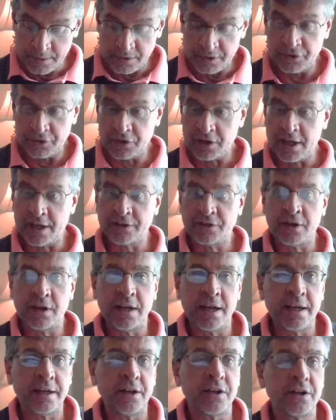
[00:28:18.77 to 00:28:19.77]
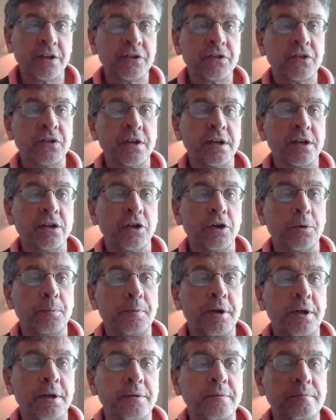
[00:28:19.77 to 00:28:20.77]
just to get to the end of this thing a little
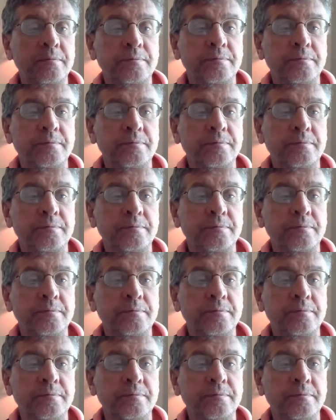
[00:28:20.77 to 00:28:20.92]
bit.